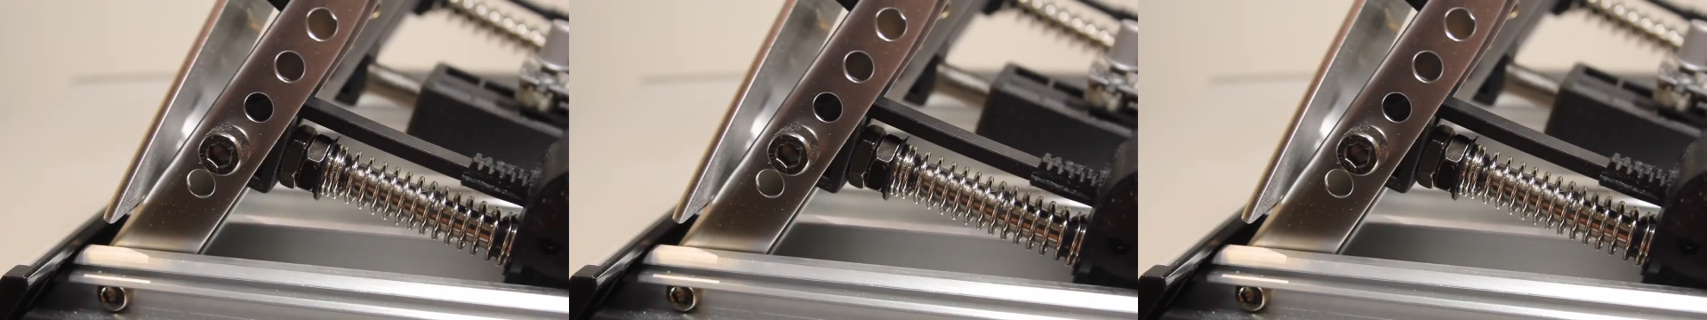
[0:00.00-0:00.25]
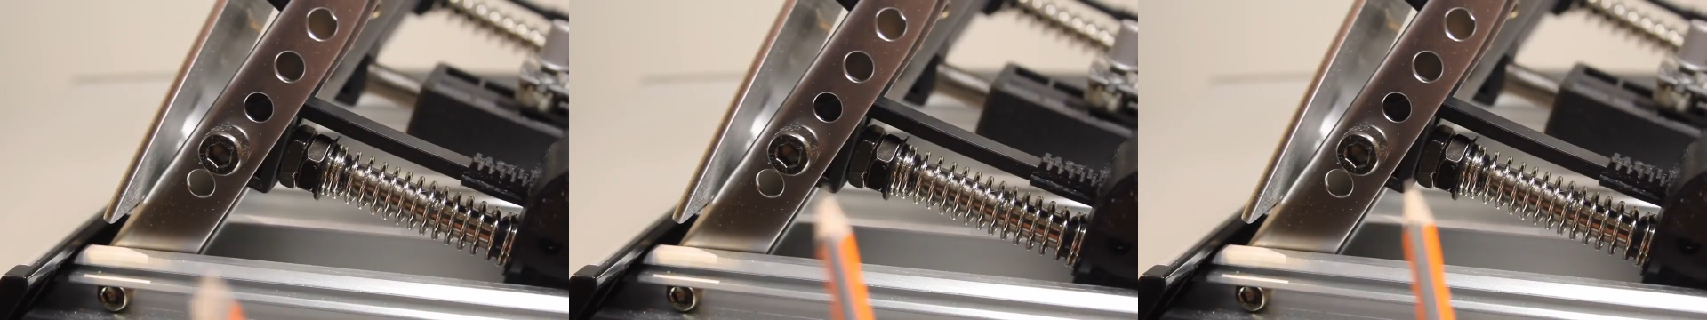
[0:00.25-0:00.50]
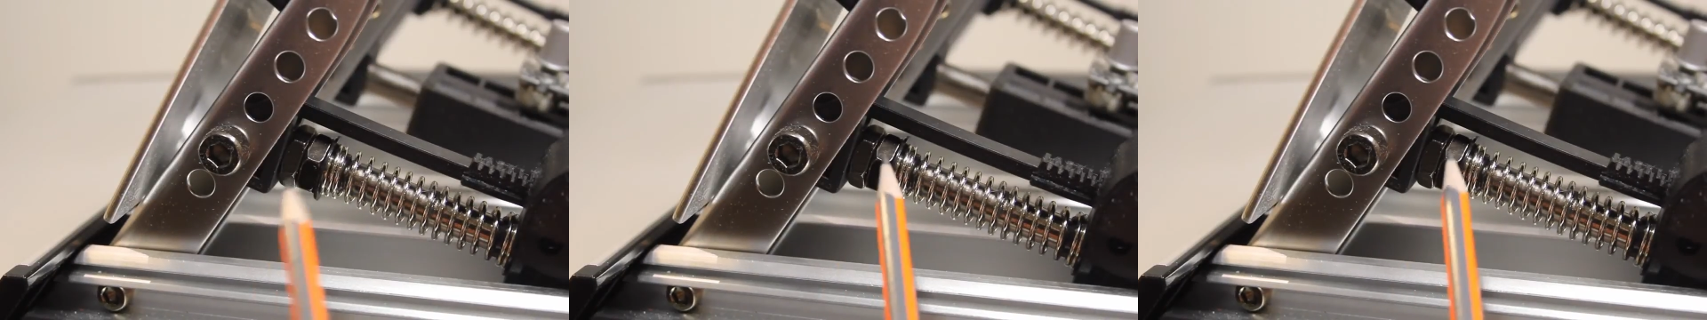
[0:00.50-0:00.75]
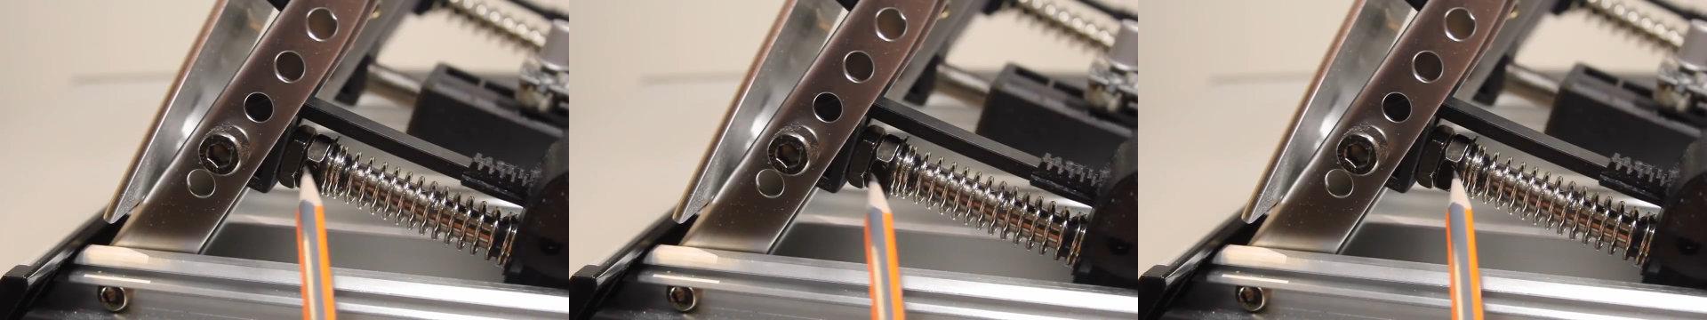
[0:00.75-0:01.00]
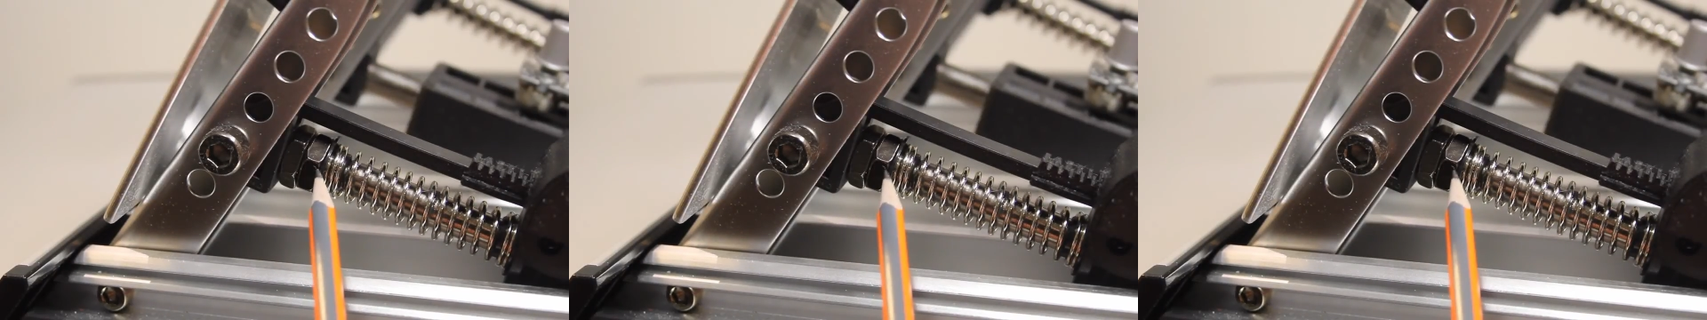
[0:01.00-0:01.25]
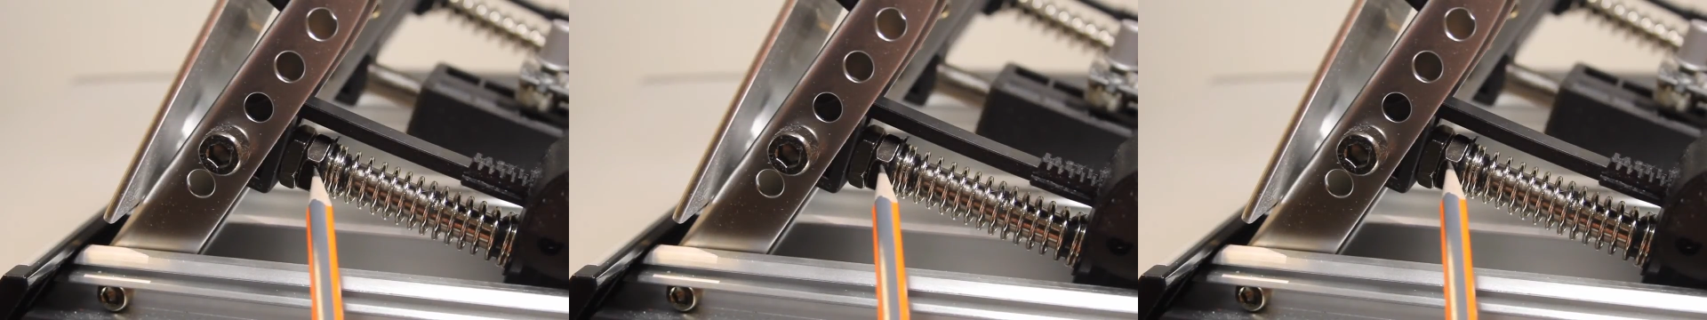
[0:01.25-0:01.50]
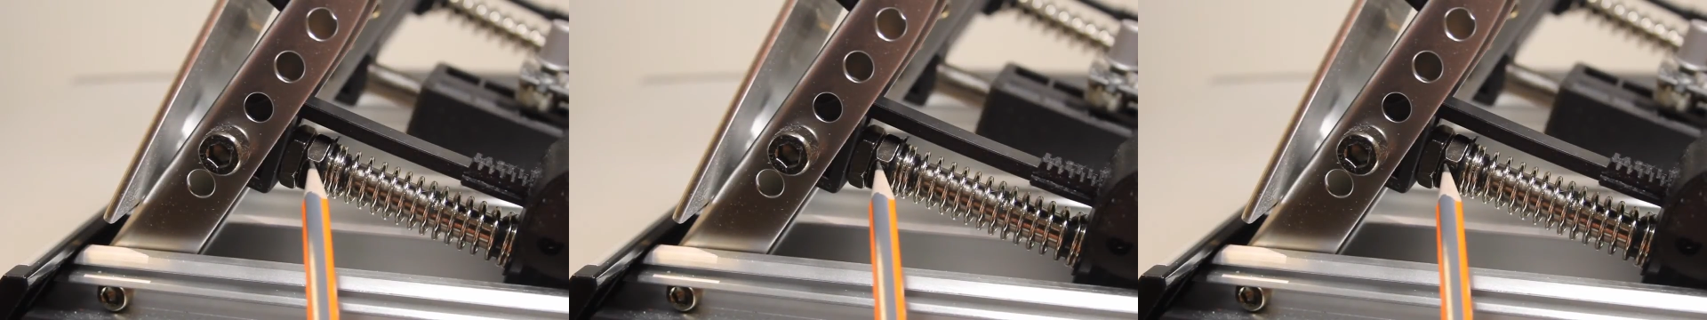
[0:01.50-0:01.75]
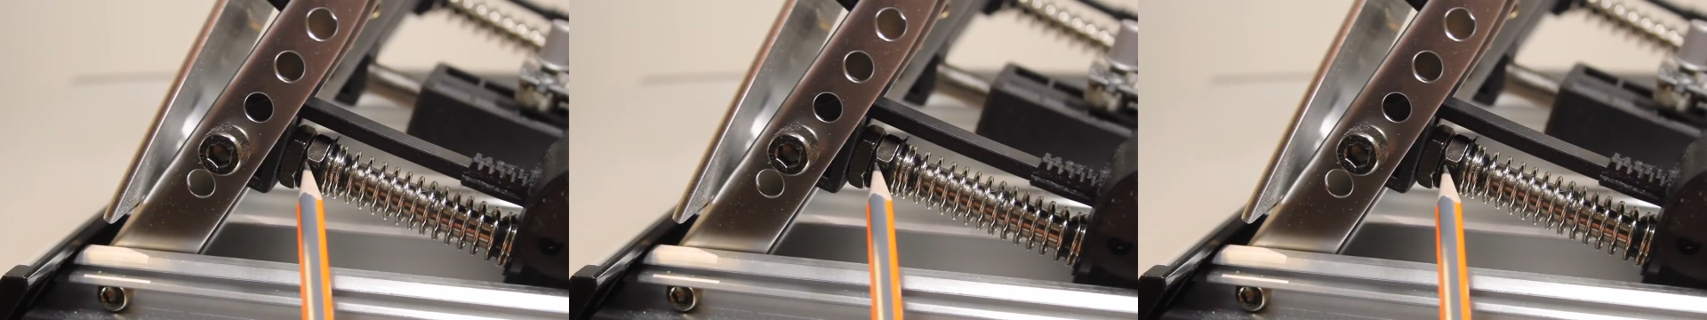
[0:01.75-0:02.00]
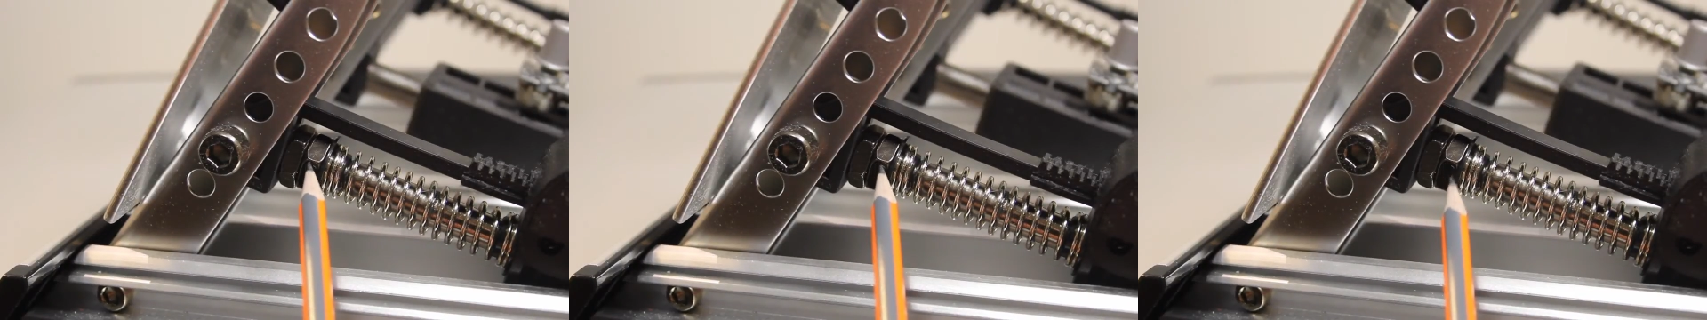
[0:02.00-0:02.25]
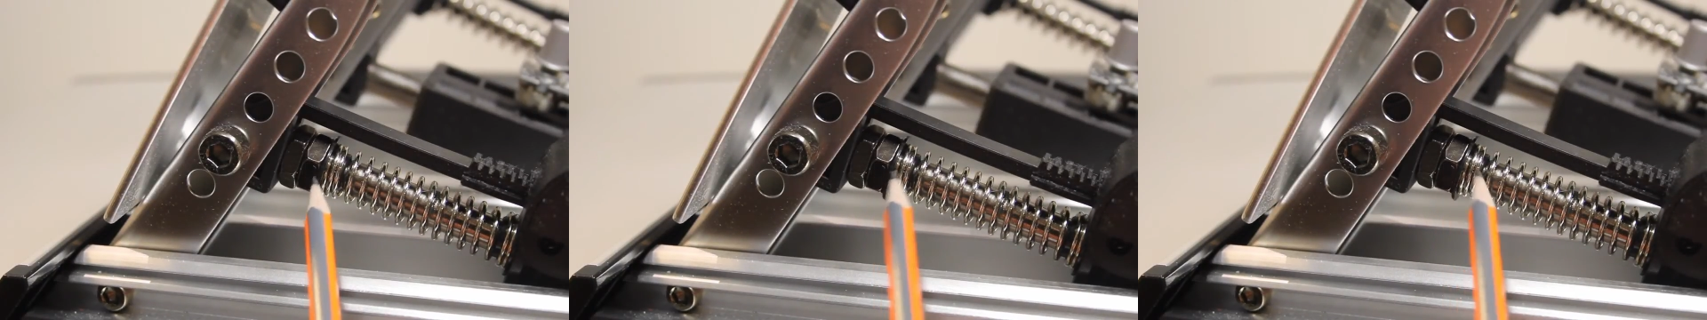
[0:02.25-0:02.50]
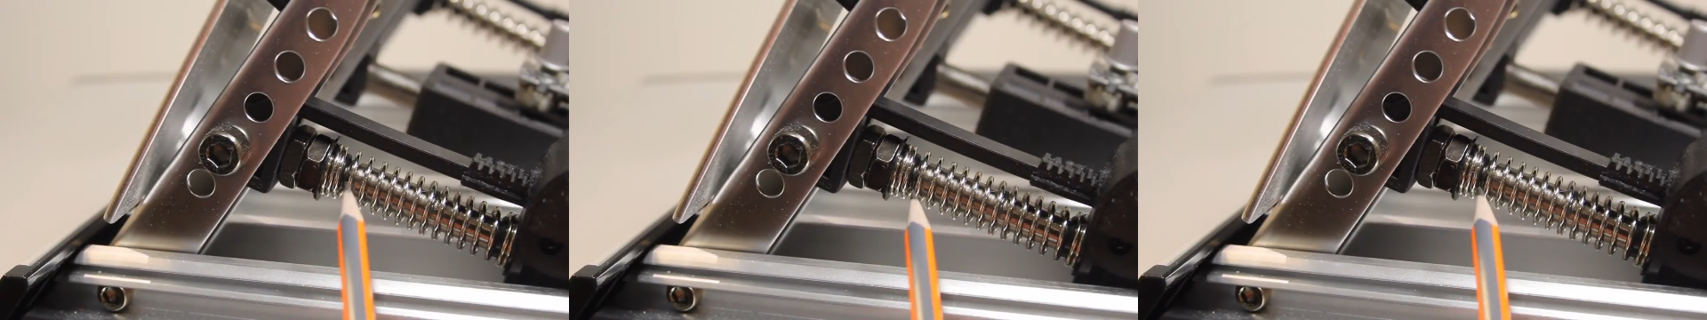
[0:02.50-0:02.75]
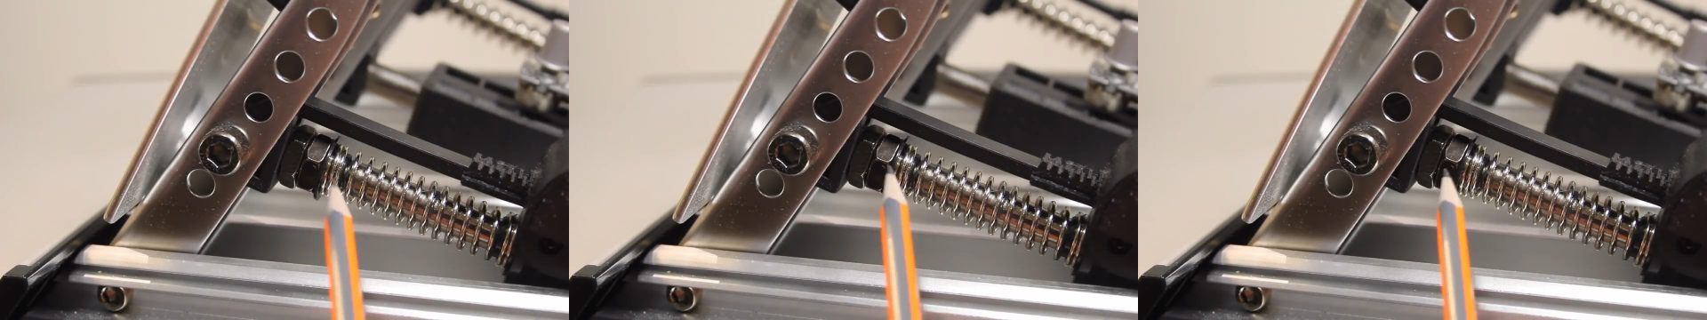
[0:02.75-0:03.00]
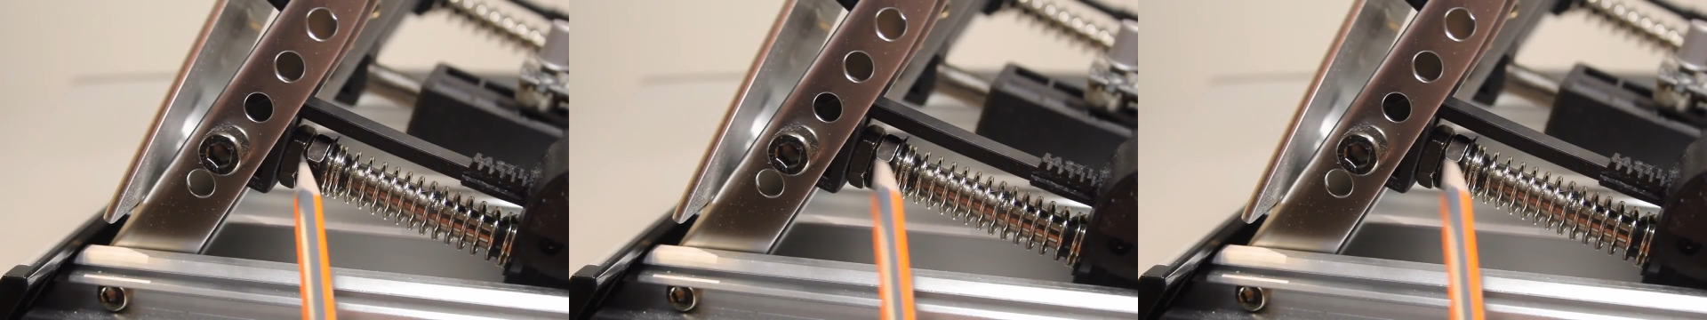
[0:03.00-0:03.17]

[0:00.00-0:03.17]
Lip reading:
Nobody's mouth can be seen.